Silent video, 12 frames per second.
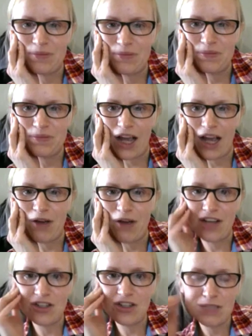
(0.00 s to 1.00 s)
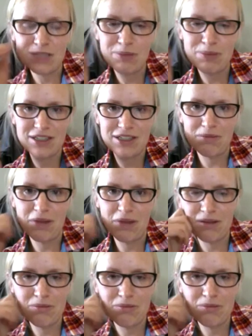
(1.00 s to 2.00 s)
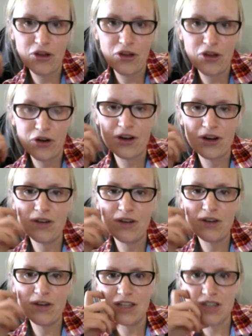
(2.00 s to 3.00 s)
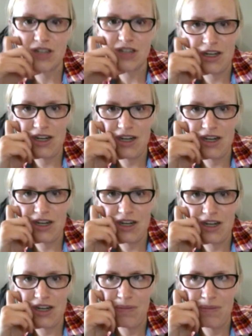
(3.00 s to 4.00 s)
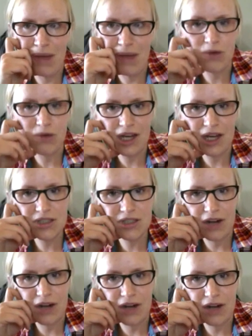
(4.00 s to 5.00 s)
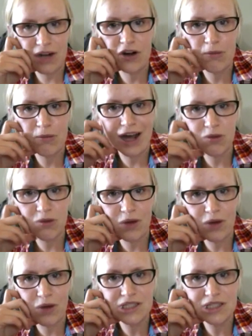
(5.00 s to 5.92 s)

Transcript: I was actually expecting my third when I started Pathways. I don't know if you heard of Pathways.